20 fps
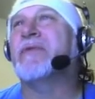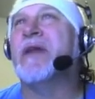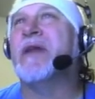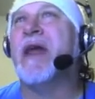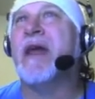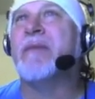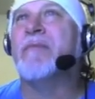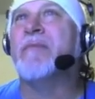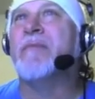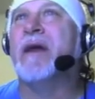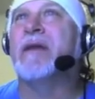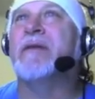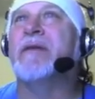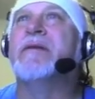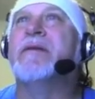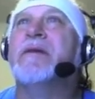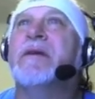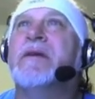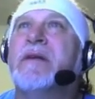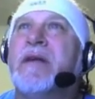the name, but
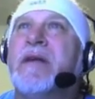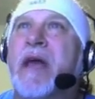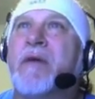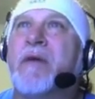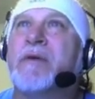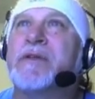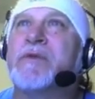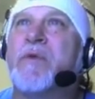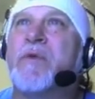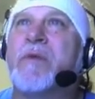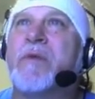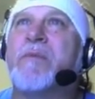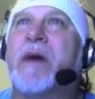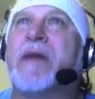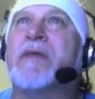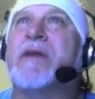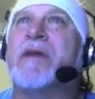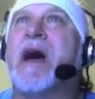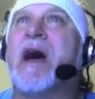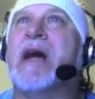it was worn by
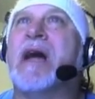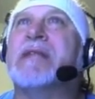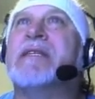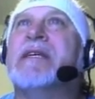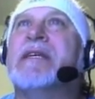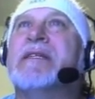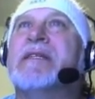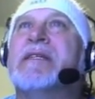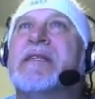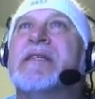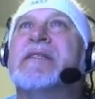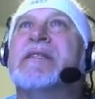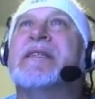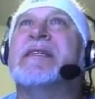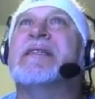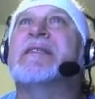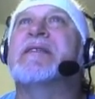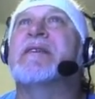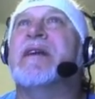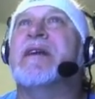the Nazis. This
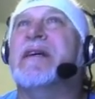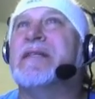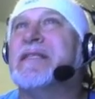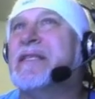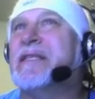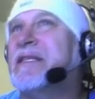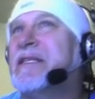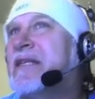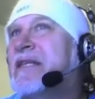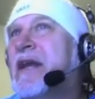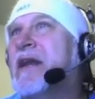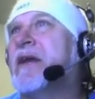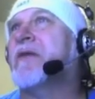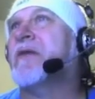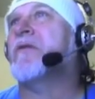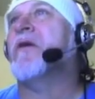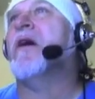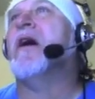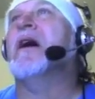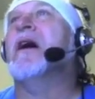is a satanic
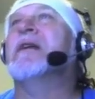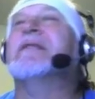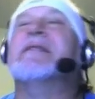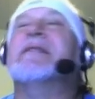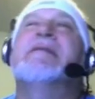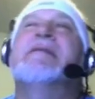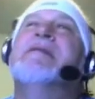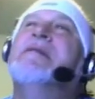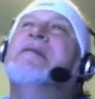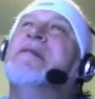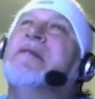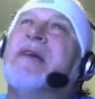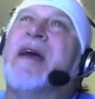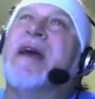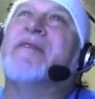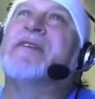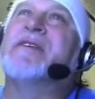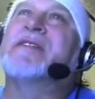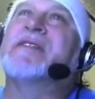cross. If you